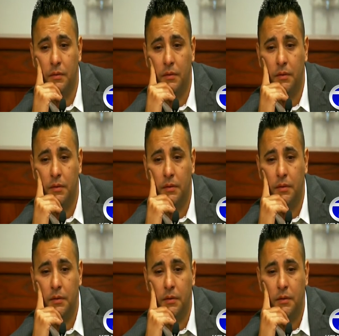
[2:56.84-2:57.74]

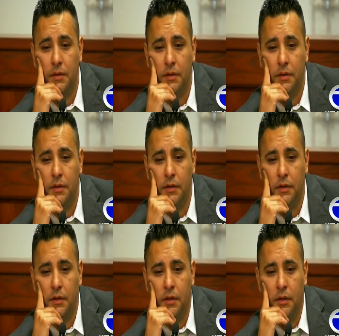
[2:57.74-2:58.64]

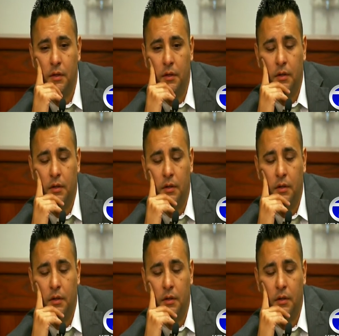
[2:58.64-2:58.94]
Nobody speaks.